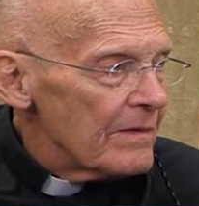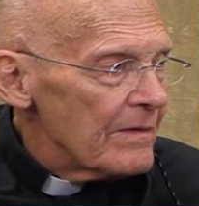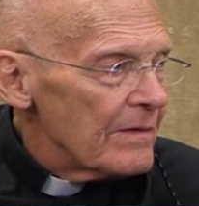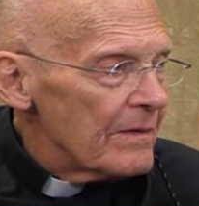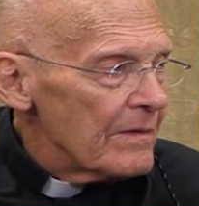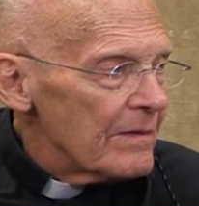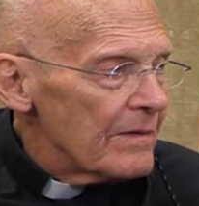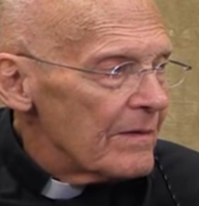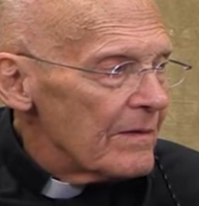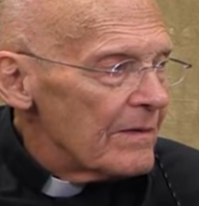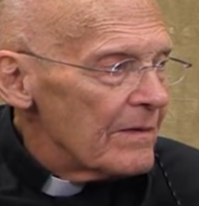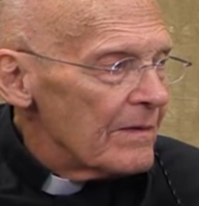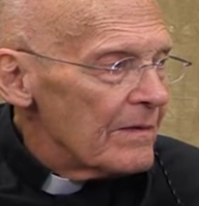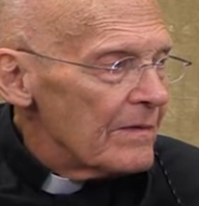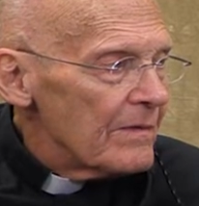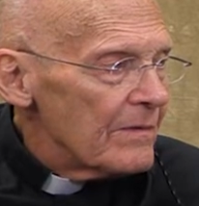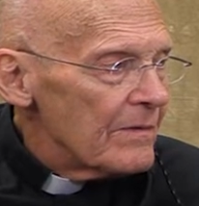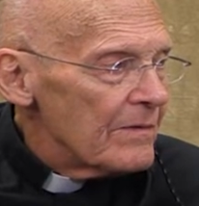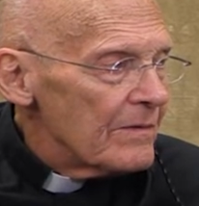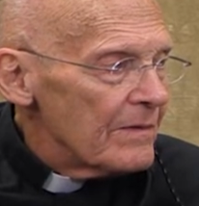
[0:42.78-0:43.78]

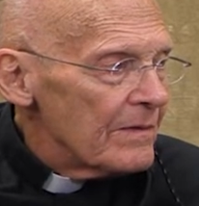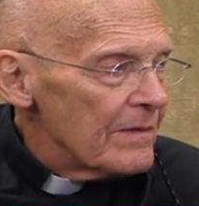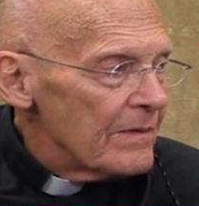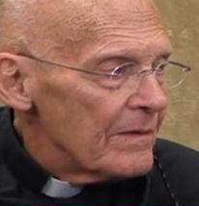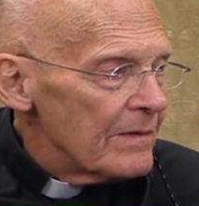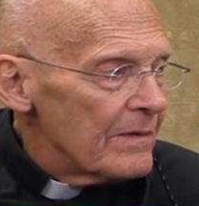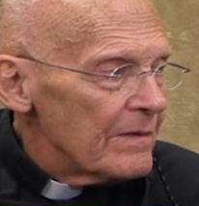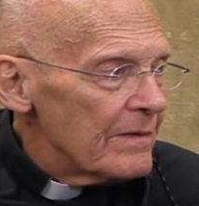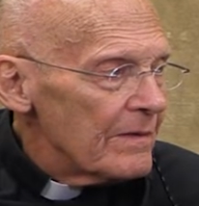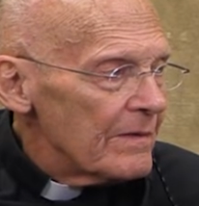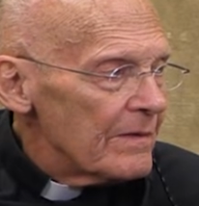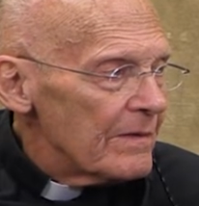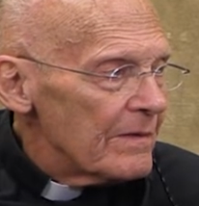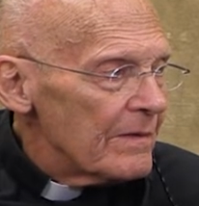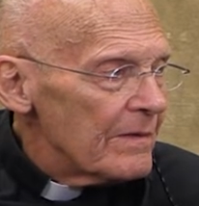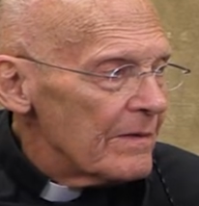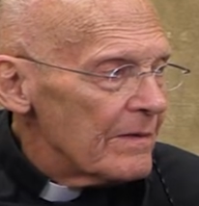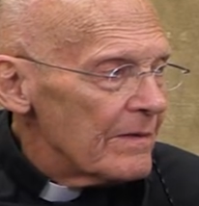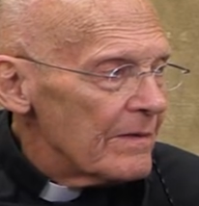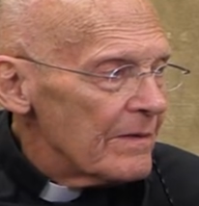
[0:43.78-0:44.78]

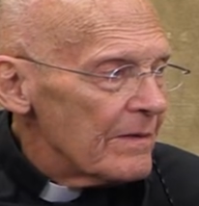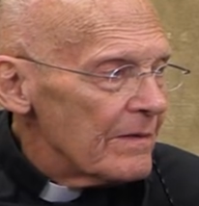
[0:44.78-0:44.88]
(not speaking)